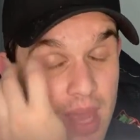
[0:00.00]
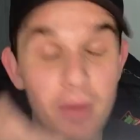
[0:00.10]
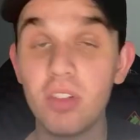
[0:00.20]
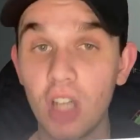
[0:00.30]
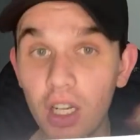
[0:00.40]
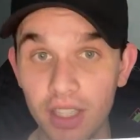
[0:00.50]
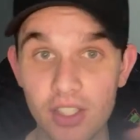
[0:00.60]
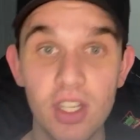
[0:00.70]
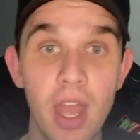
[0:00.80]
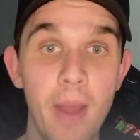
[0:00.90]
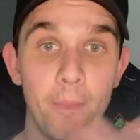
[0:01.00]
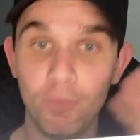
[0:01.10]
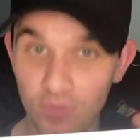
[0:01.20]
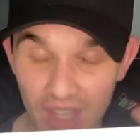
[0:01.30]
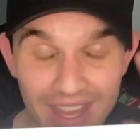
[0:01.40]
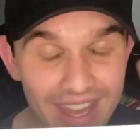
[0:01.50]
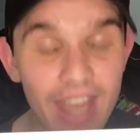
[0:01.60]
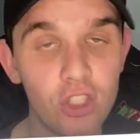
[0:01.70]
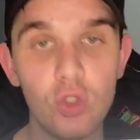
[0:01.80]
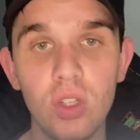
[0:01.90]
But regardless,
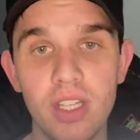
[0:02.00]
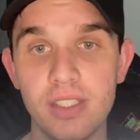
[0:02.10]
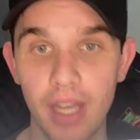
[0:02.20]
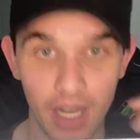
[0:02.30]
it's truly insane.